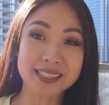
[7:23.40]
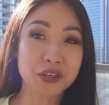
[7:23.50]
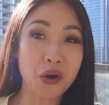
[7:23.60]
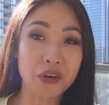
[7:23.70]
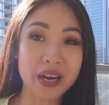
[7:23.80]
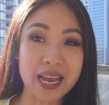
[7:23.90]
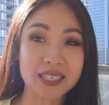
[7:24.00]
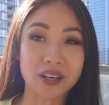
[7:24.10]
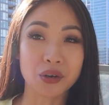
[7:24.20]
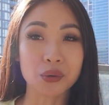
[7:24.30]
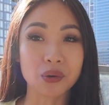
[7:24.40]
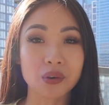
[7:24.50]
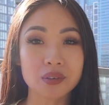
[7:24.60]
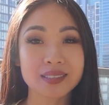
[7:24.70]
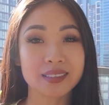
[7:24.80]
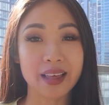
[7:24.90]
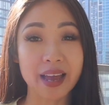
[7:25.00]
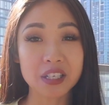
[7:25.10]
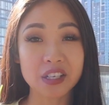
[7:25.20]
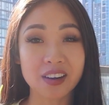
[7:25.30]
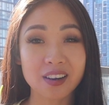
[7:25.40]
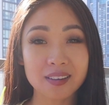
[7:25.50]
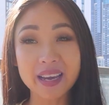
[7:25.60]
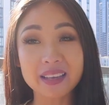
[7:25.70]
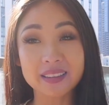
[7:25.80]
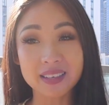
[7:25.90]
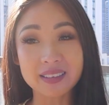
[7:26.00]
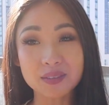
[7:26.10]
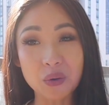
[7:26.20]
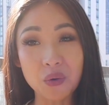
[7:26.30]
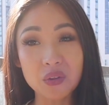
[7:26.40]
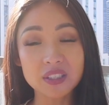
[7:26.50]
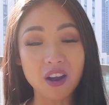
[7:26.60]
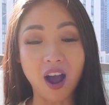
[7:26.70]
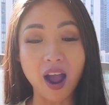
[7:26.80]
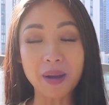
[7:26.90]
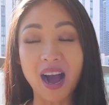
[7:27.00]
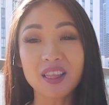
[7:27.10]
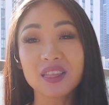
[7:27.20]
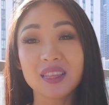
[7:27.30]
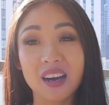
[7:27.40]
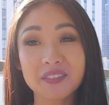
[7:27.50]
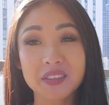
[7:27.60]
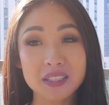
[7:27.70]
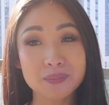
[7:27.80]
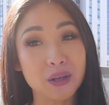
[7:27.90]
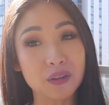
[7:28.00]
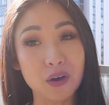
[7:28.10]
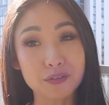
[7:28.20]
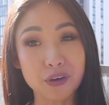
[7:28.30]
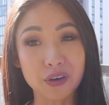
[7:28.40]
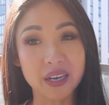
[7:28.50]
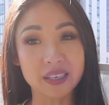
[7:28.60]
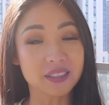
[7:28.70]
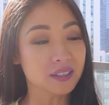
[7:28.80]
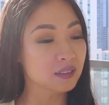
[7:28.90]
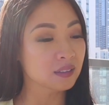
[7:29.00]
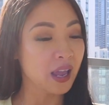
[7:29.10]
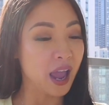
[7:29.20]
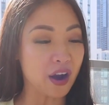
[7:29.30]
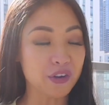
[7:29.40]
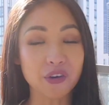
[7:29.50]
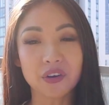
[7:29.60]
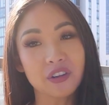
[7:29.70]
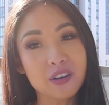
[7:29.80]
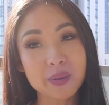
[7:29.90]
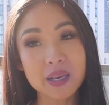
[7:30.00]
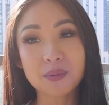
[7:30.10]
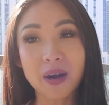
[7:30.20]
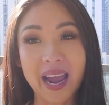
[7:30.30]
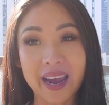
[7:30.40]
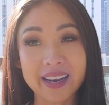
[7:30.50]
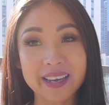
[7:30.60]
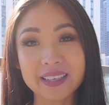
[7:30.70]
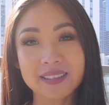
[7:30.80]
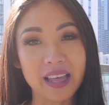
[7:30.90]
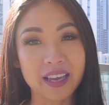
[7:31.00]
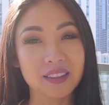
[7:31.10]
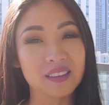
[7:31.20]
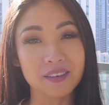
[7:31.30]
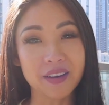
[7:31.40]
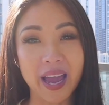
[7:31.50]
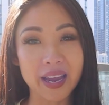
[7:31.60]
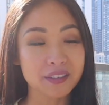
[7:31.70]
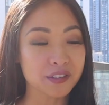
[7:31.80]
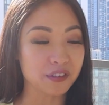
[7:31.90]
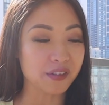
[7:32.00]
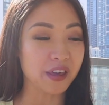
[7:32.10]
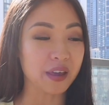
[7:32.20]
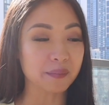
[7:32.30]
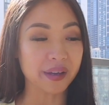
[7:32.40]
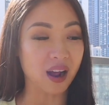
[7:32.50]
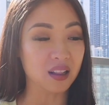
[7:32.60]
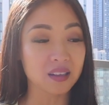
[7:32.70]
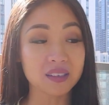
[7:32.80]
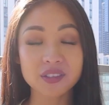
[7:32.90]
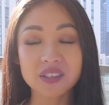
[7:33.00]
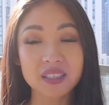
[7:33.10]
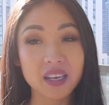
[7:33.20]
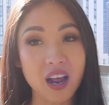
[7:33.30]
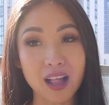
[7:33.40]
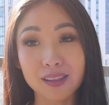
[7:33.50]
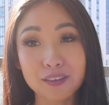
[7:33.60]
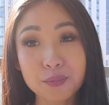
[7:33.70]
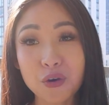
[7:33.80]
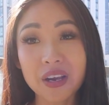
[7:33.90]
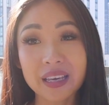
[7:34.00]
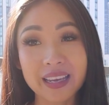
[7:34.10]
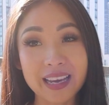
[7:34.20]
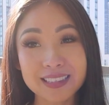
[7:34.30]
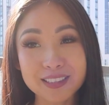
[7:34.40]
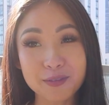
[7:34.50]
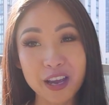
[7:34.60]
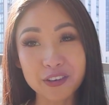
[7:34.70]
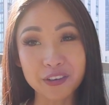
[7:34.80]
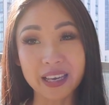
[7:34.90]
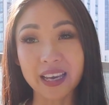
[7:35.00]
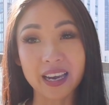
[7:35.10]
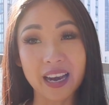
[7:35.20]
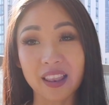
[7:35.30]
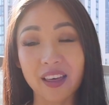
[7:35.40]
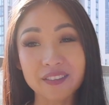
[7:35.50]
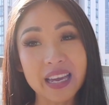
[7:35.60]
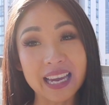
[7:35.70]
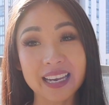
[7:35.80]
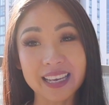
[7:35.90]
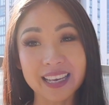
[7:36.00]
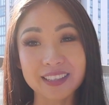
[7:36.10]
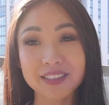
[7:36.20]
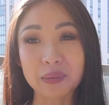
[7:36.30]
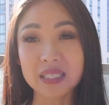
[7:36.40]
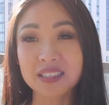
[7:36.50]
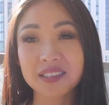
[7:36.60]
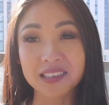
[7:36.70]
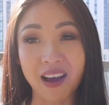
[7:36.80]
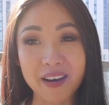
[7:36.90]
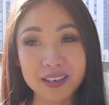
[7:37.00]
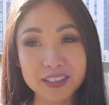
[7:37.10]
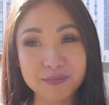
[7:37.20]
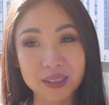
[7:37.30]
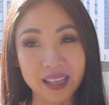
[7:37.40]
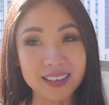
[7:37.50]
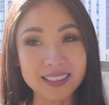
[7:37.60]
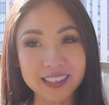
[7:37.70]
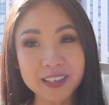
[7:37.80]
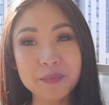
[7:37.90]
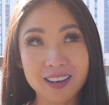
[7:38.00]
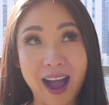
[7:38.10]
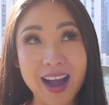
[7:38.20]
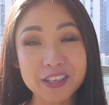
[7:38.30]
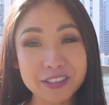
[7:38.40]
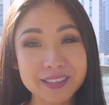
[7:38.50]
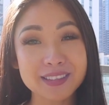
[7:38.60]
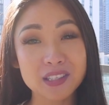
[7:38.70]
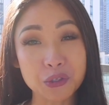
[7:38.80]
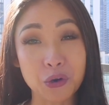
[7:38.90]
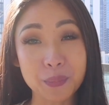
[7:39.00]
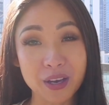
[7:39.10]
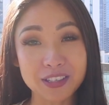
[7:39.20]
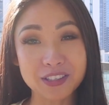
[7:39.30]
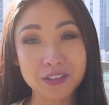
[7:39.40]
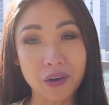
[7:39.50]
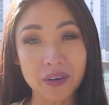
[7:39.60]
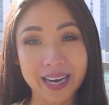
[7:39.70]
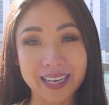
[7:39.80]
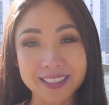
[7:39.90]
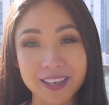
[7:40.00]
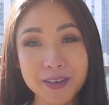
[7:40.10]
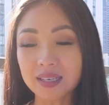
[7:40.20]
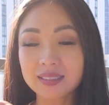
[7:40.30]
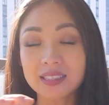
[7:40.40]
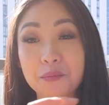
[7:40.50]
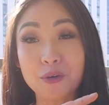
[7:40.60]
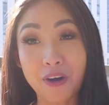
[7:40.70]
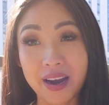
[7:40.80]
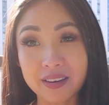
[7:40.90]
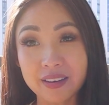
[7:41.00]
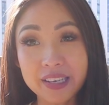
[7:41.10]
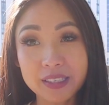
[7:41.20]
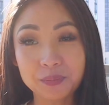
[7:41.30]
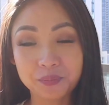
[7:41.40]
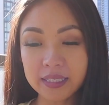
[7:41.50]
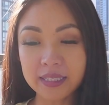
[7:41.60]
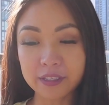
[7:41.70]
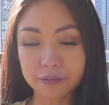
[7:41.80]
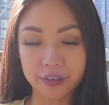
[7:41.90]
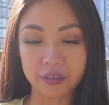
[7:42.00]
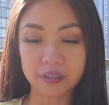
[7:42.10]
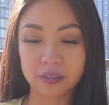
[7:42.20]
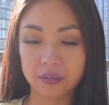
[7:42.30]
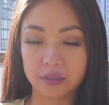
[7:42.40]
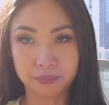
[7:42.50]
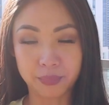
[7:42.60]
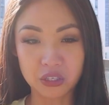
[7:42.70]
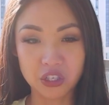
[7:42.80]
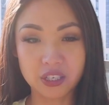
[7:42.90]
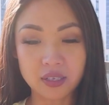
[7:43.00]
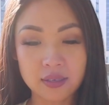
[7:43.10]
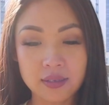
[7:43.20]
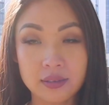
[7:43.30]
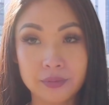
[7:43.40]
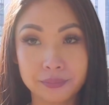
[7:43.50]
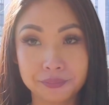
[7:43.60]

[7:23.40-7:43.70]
it's coriander or cilantro. We eat this all the time. I love the smell of coriander. I know a lot of people hate it. It's like a love-hate sort of thing, but I love using it. I love putting it into my cooking, and I love eating it, so we decided to plant it. I used the store purchased coriander. I separated it into different bunches,